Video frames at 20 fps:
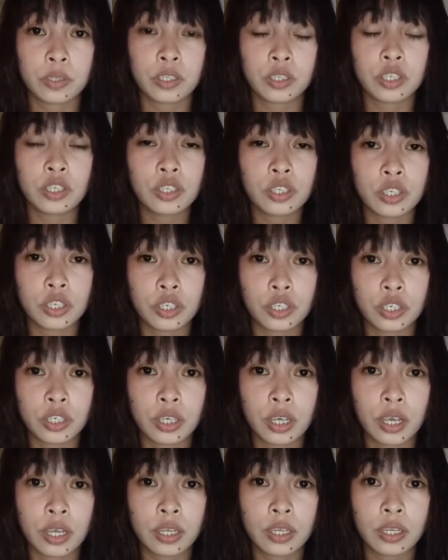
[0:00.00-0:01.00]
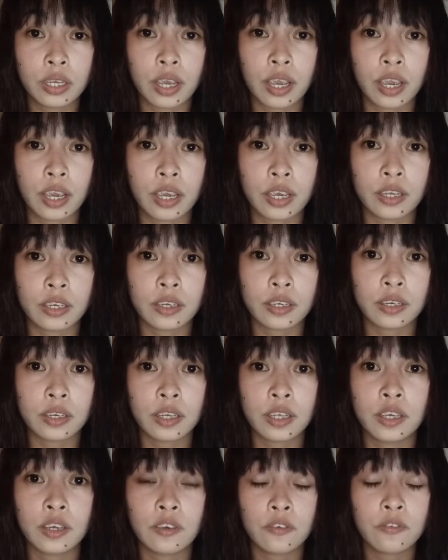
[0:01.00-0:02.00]
transition and
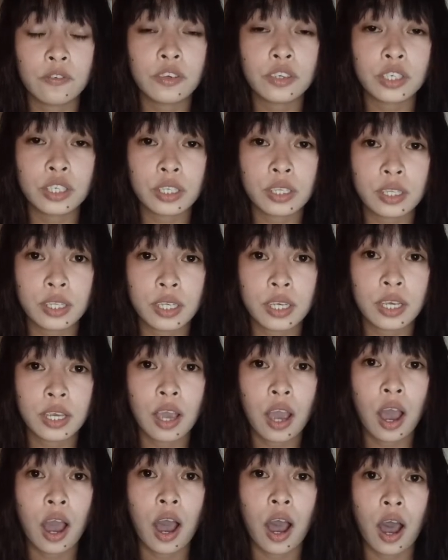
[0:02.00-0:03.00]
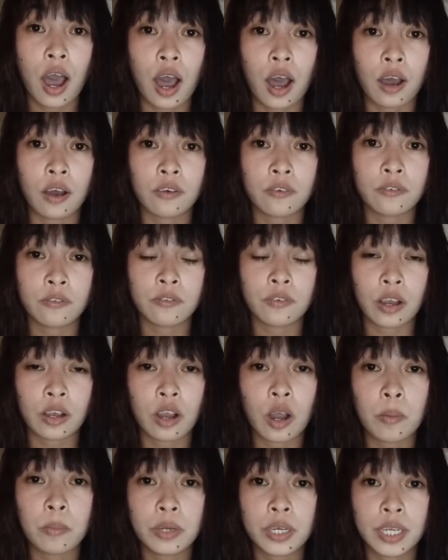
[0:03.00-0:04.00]
efficiency of
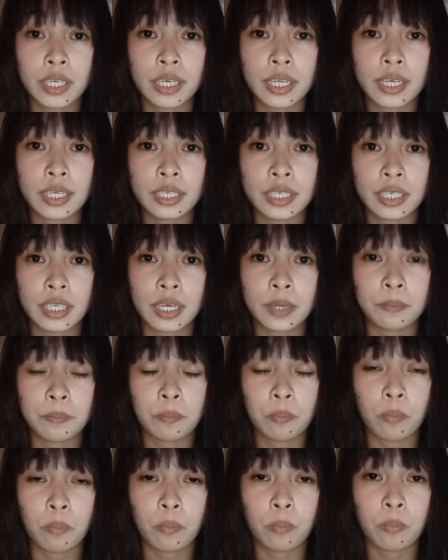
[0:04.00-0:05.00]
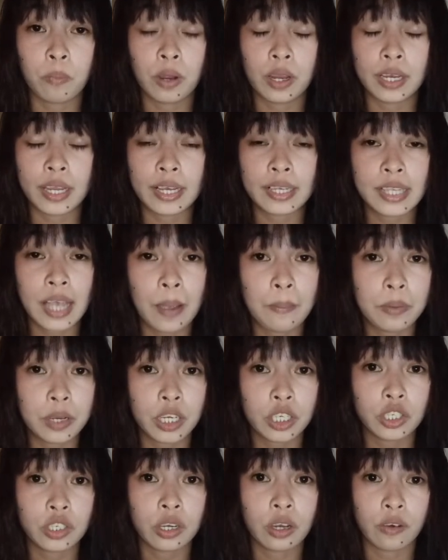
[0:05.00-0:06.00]
accommodating the
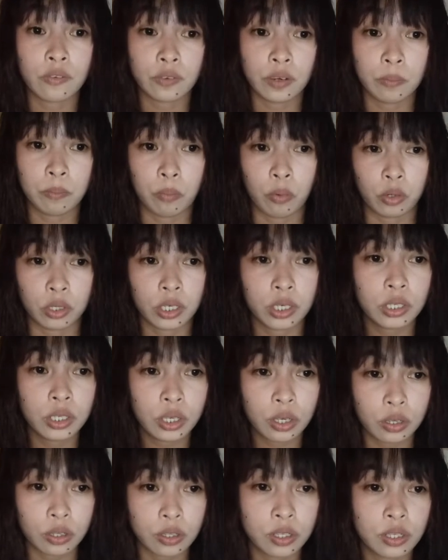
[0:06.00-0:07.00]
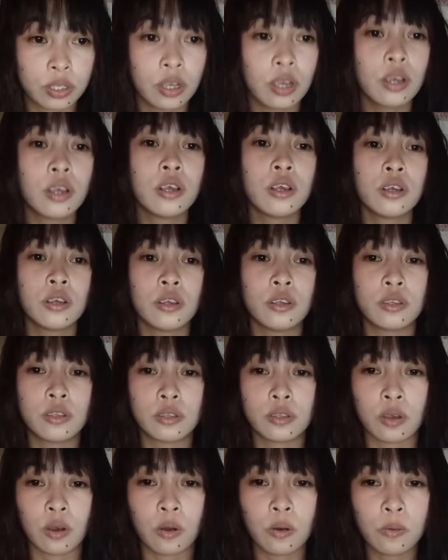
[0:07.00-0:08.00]
examination of the imported goods.
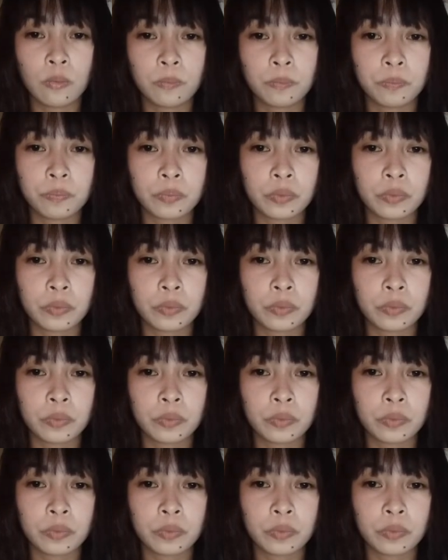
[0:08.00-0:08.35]
So